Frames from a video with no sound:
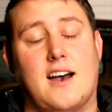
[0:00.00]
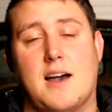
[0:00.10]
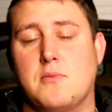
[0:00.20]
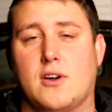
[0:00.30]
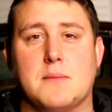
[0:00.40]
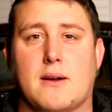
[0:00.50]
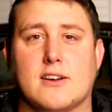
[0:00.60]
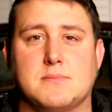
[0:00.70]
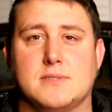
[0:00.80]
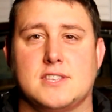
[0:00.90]
I'm not an
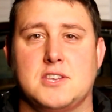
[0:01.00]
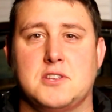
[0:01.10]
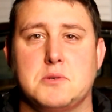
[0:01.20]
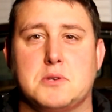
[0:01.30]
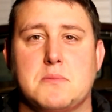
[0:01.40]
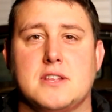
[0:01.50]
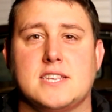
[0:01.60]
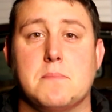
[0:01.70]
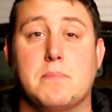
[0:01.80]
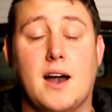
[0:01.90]
embarrassment to the YouTube
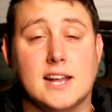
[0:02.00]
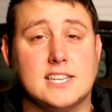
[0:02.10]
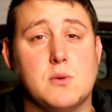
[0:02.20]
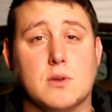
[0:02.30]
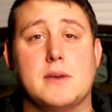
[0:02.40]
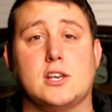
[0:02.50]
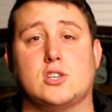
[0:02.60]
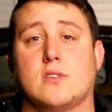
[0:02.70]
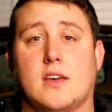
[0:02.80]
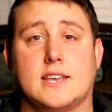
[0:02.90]
community, but I do want to make
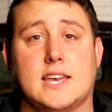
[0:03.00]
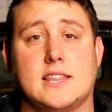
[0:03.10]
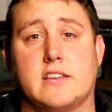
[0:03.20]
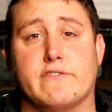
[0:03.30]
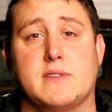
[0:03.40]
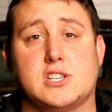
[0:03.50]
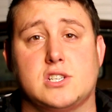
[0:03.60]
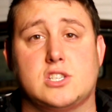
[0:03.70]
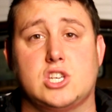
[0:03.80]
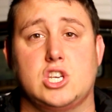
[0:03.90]
sure that I get the
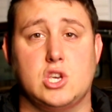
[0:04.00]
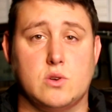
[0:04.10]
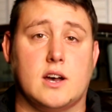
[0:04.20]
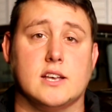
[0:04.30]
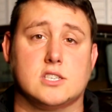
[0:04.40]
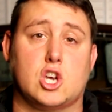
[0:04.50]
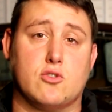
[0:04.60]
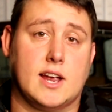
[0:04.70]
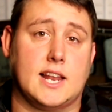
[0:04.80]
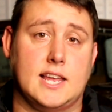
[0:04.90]
information to you guys
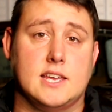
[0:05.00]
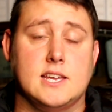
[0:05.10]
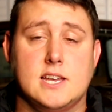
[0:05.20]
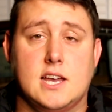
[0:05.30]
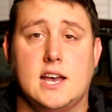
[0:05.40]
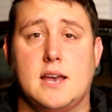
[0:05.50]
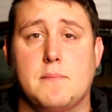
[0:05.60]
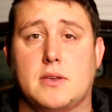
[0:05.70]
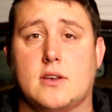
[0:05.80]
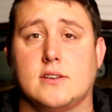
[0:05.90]
correctly,
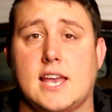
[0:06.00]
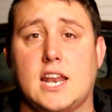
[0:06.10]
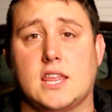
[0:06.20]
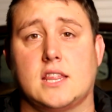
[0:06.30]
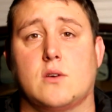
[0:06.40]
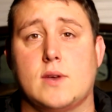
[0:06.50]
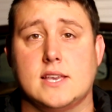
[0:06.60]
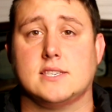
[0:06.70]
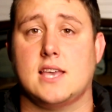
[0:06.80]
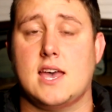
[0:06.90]
because anything that
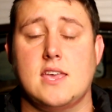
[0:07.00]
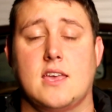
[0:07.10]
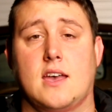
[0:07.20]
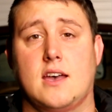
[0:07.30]
we say,